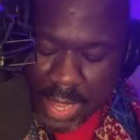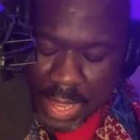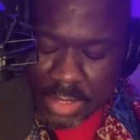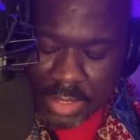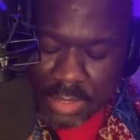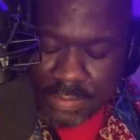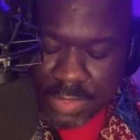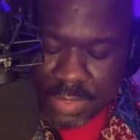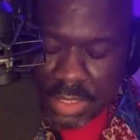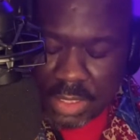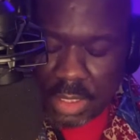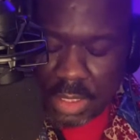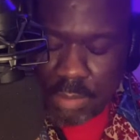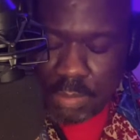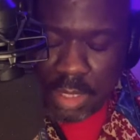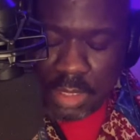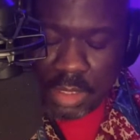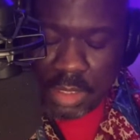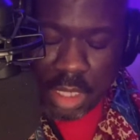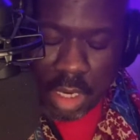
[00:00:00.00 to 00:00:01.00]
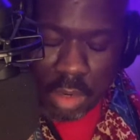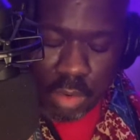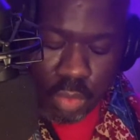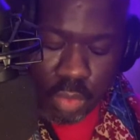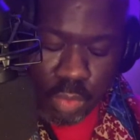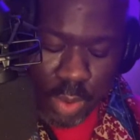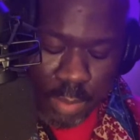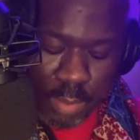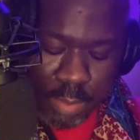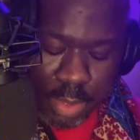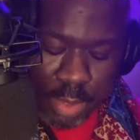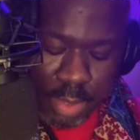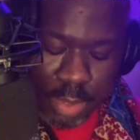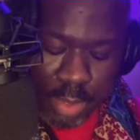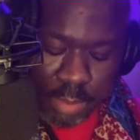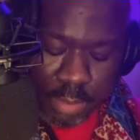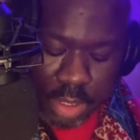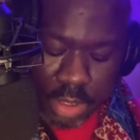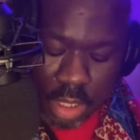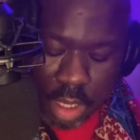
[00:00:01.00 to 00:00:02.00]
As if sensing my sorrow, Raymond
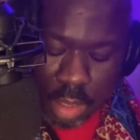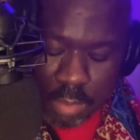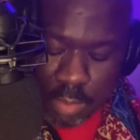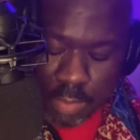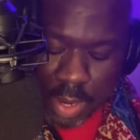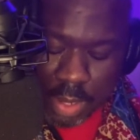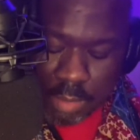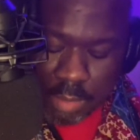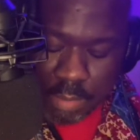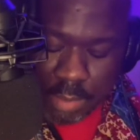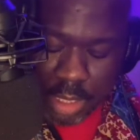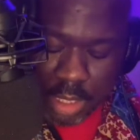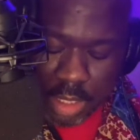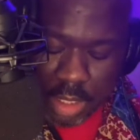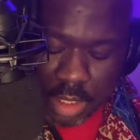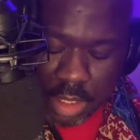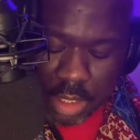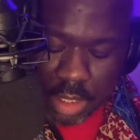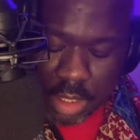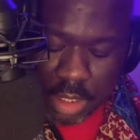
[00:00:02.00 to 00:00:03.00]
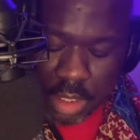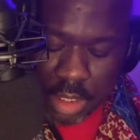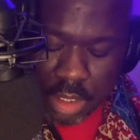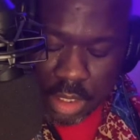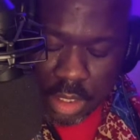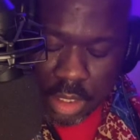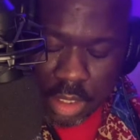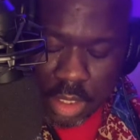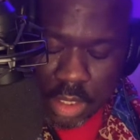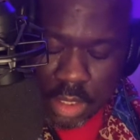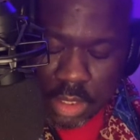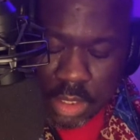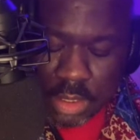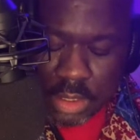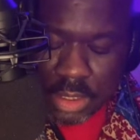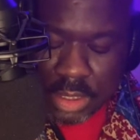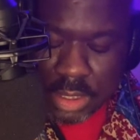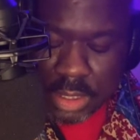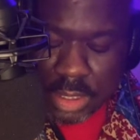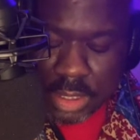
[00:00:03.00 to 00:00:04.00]
put his arm around me. The
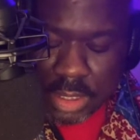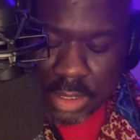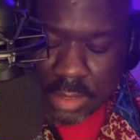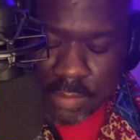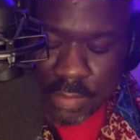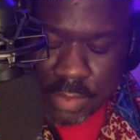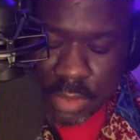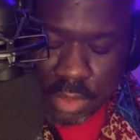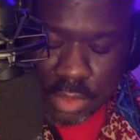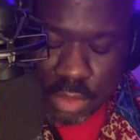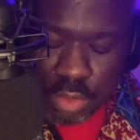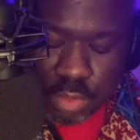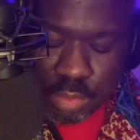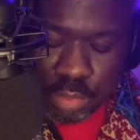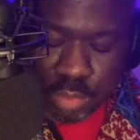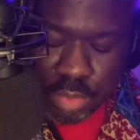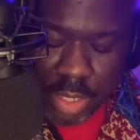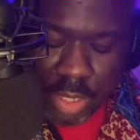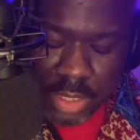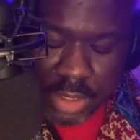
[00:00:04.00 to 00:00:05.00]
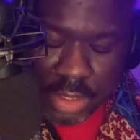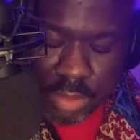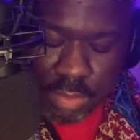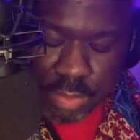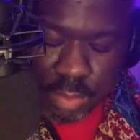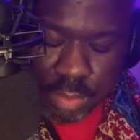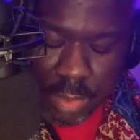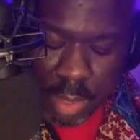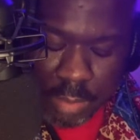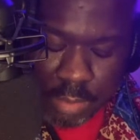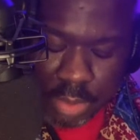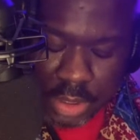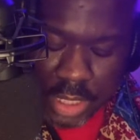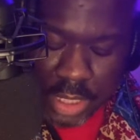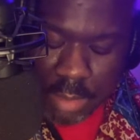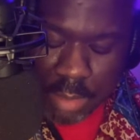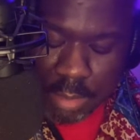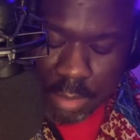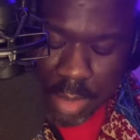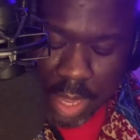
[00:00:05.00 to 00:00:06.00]
chilliness of the stoop pressed through my
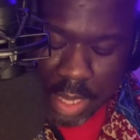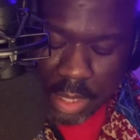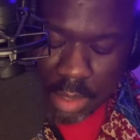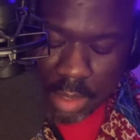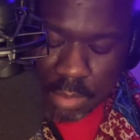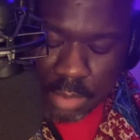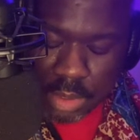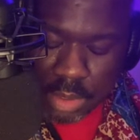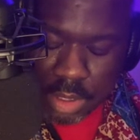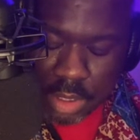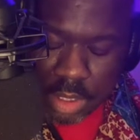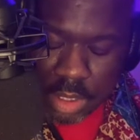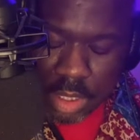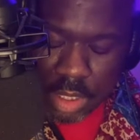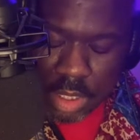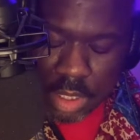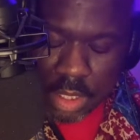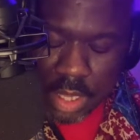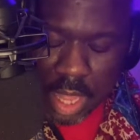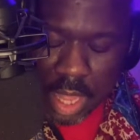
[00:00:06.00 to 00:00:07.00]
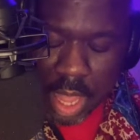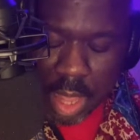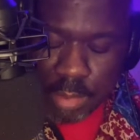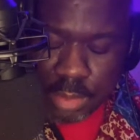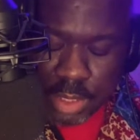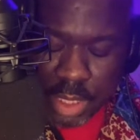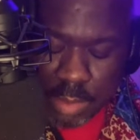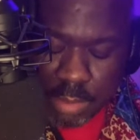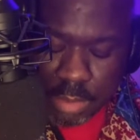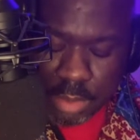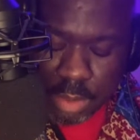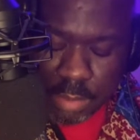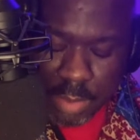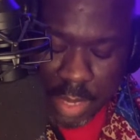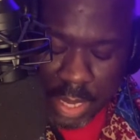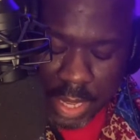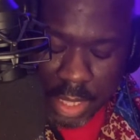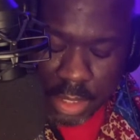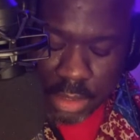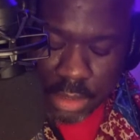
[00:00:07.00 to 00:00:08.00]
pajama bottoms. I was able to
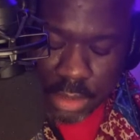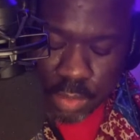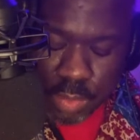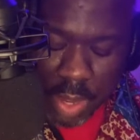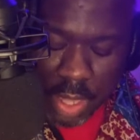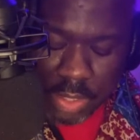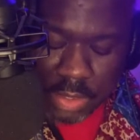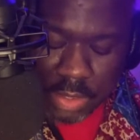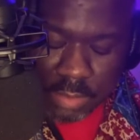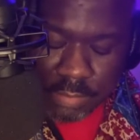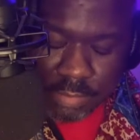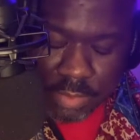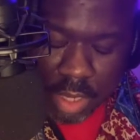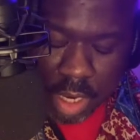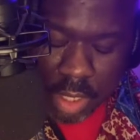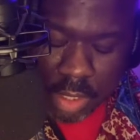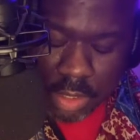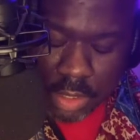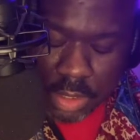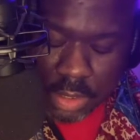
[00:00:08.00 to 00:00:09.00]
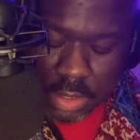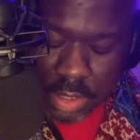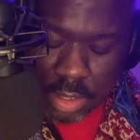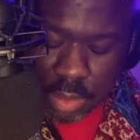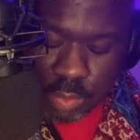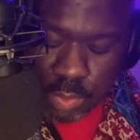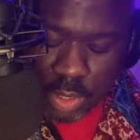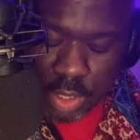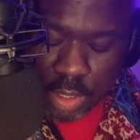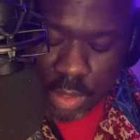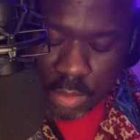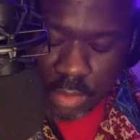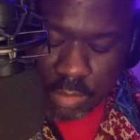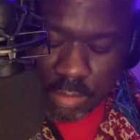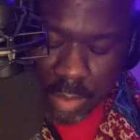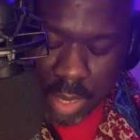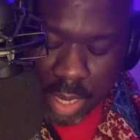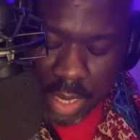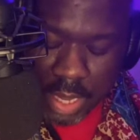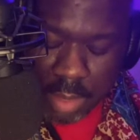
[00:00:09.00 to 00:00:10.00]
make out swaths of darkness in the windows
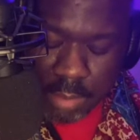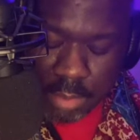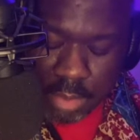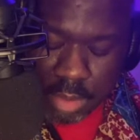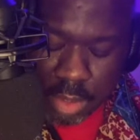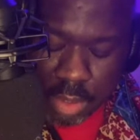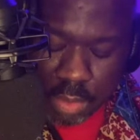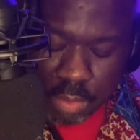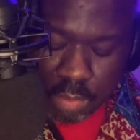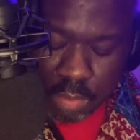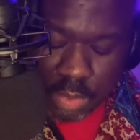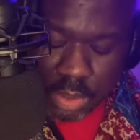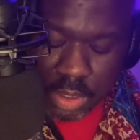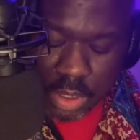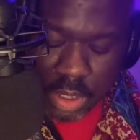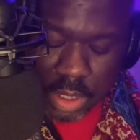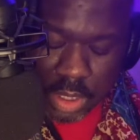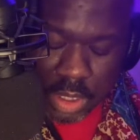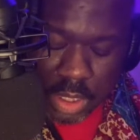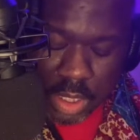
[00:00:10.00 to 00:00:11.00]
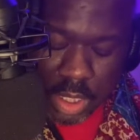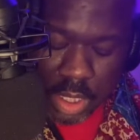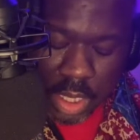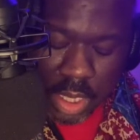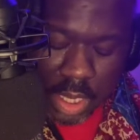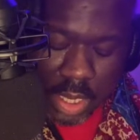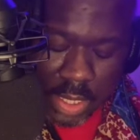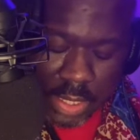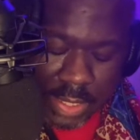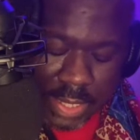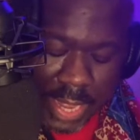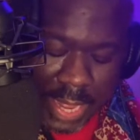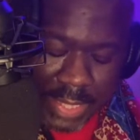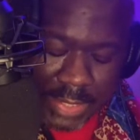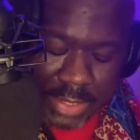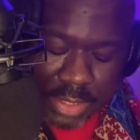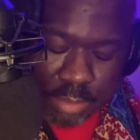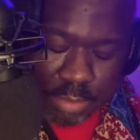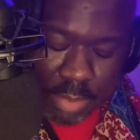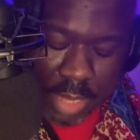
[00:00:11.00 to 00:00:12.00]
of my neighbors' homes, a
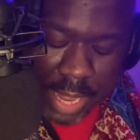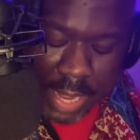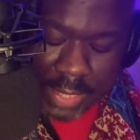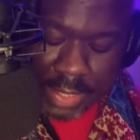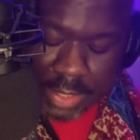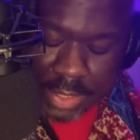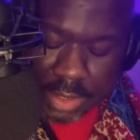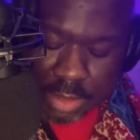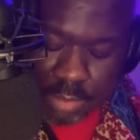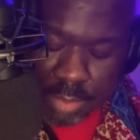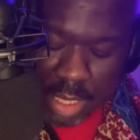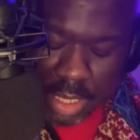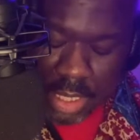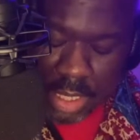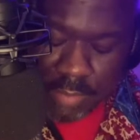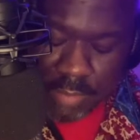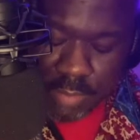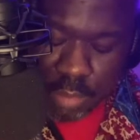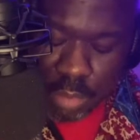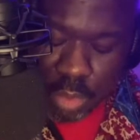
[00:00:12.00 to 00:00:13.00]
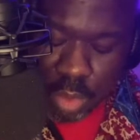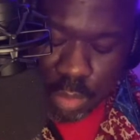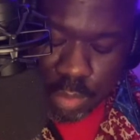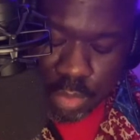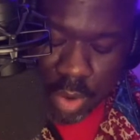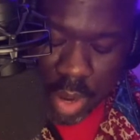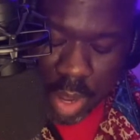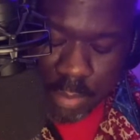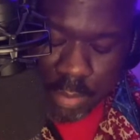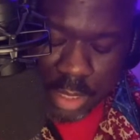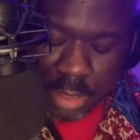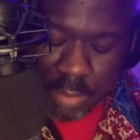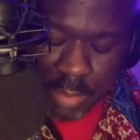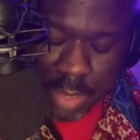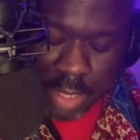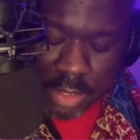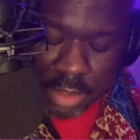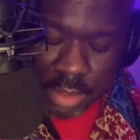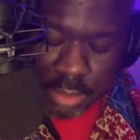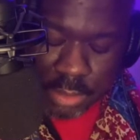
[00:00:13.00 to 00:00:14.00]
glassy blackness made even more prominent
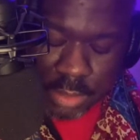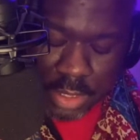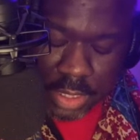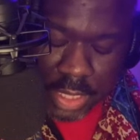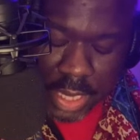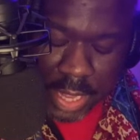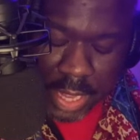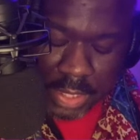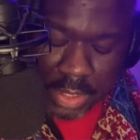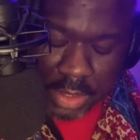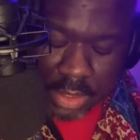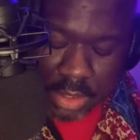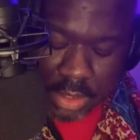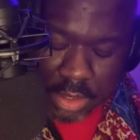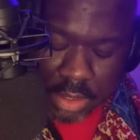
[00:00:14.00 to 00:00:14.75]
by the streetlight